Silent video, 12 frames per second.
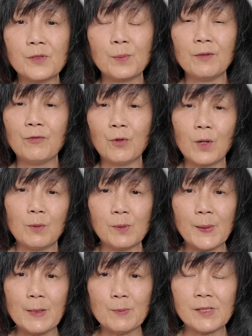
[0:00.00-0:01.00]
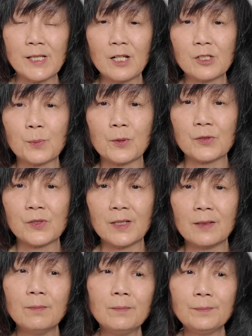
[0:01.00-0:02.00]
before I became a
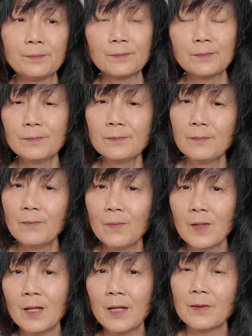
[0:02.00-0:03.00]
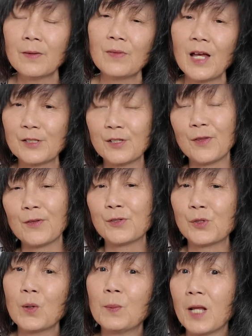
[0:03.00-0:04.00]
salesperson, and that's into the
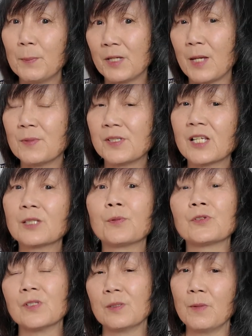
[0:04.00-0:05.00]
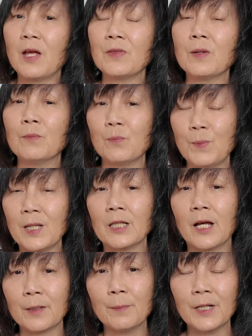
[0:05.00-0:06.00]
story, but I became a salesperson and then made a
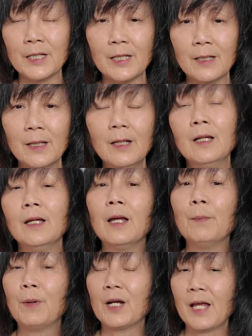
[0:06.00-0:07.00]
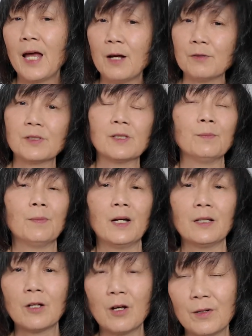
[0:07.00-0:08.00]
lot of money and bought a house and
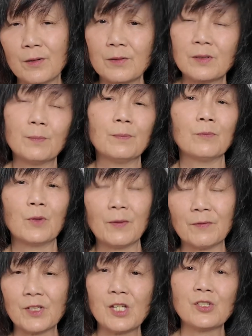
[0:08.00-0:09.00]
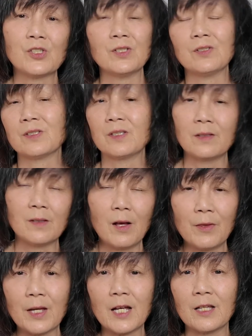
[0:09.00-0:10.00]
bought cars and went on vacations and
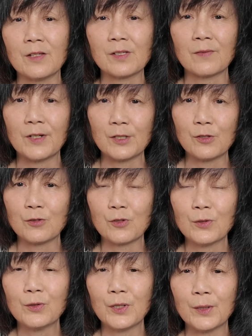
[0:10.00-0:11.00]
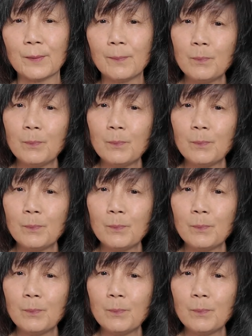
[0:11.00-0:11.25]
all that kind of stuff I told you earlier.